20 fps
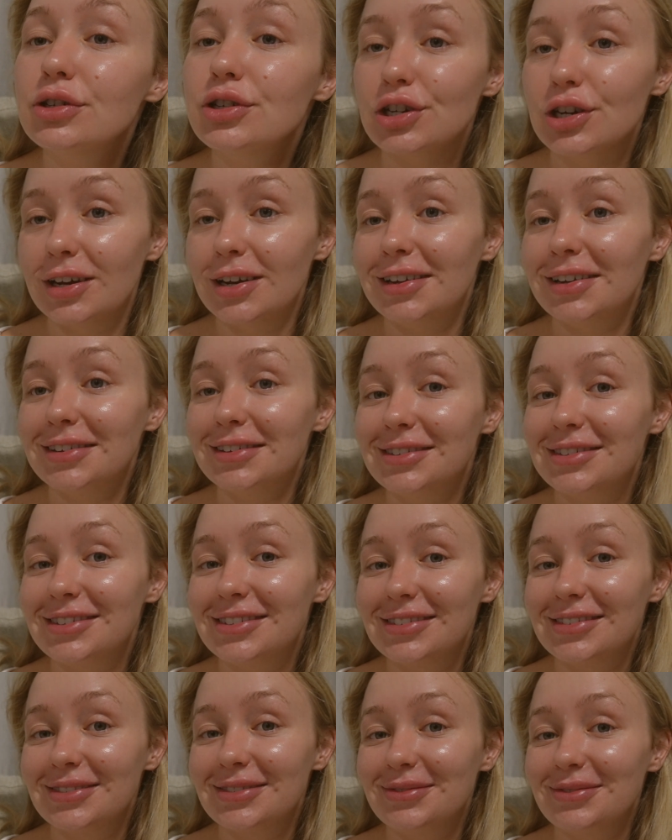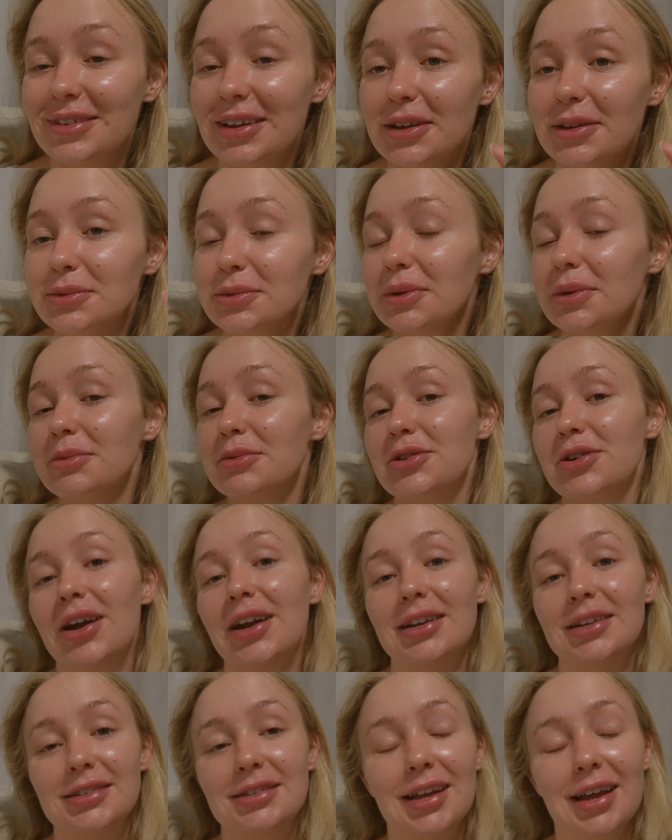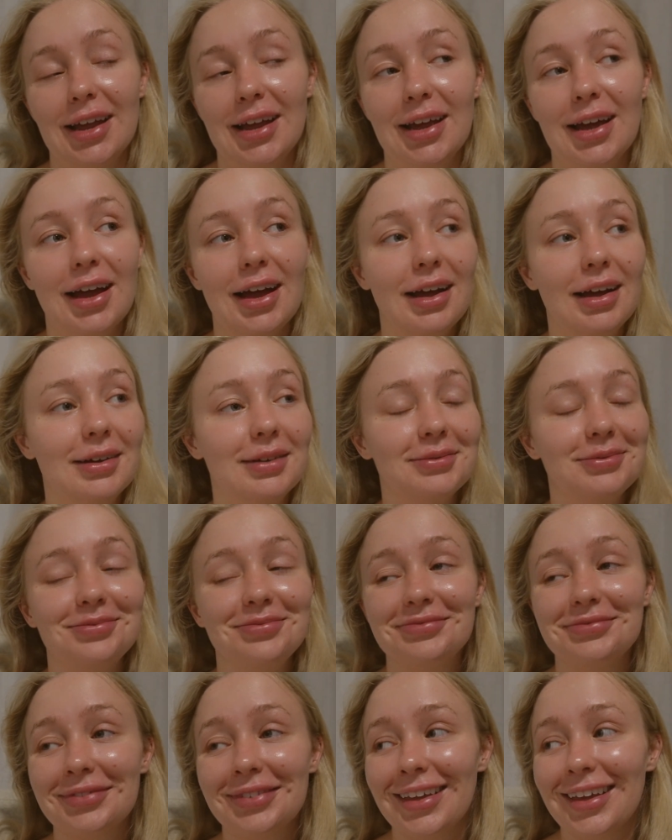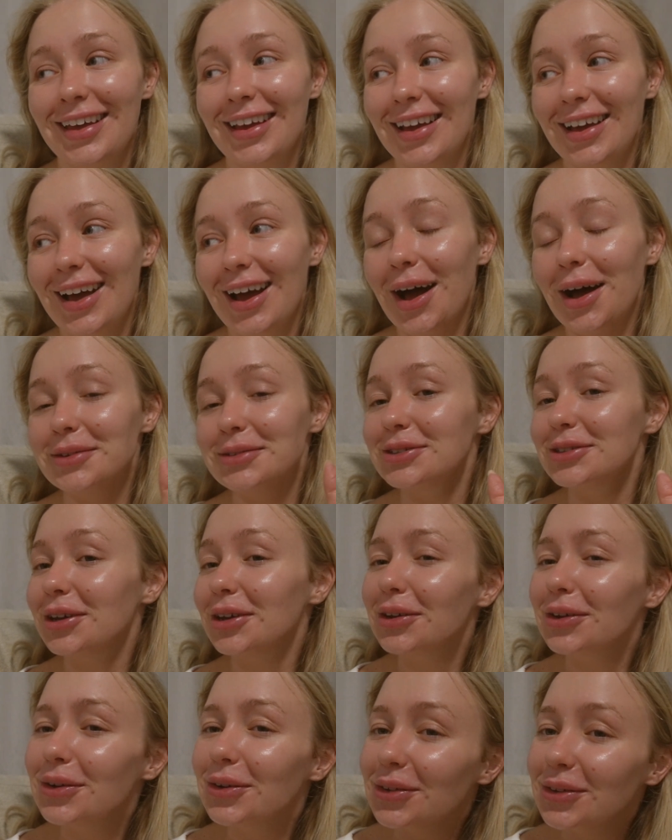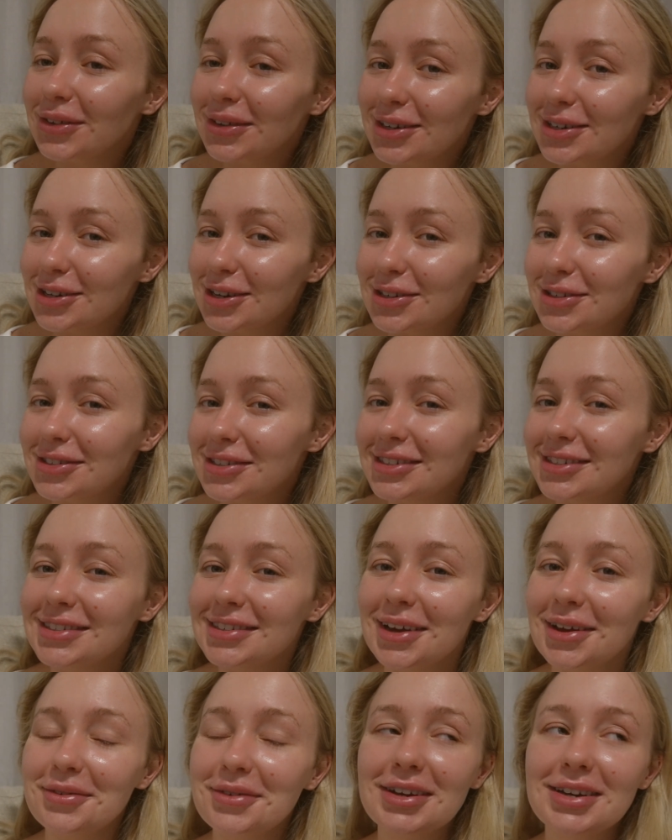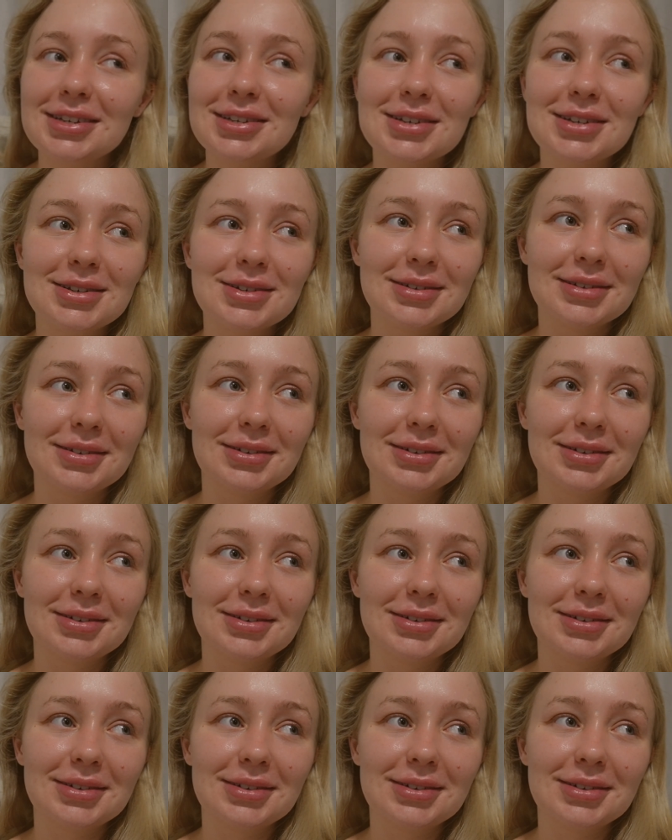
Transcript: cheese is what I'm trying to say. I was gonna call it a toasted sandwich.